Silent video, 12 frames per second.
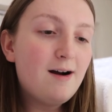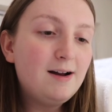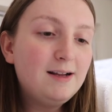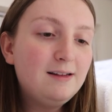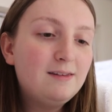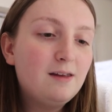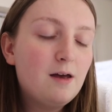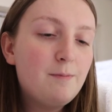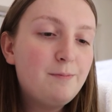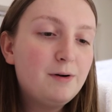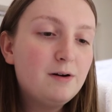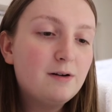I need to
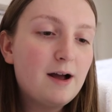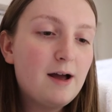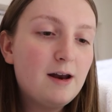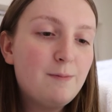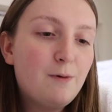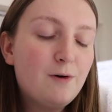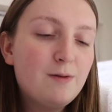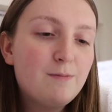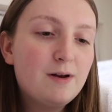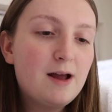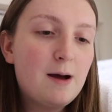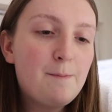book an
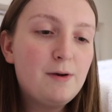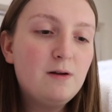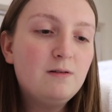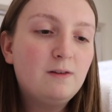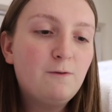appointment at Boots